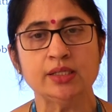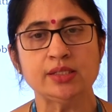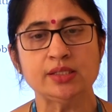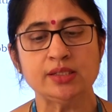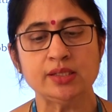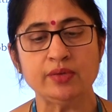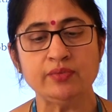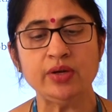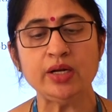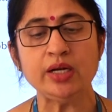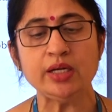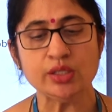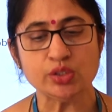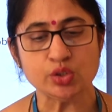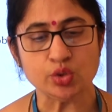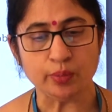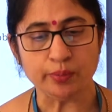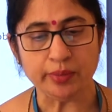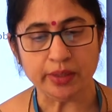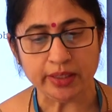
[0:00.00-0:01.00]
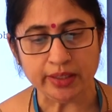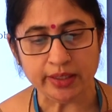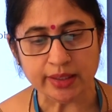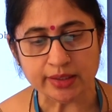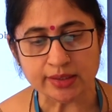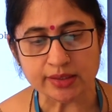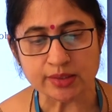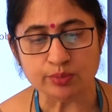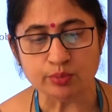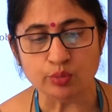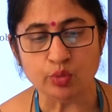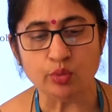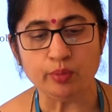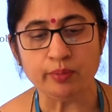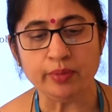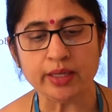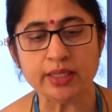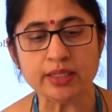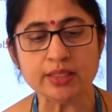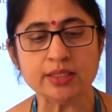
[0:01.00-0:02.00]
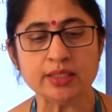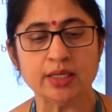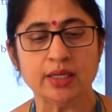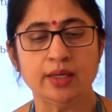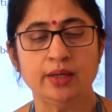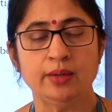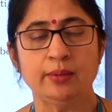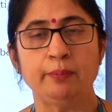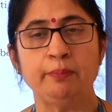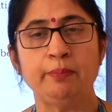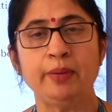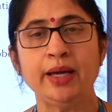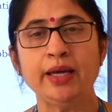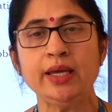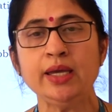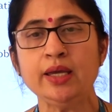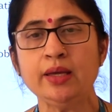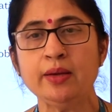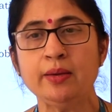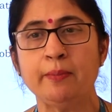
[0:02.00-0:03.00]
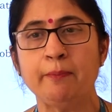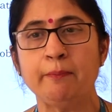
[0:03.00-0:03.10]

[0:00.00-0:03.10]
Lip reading: civil disobedience movement by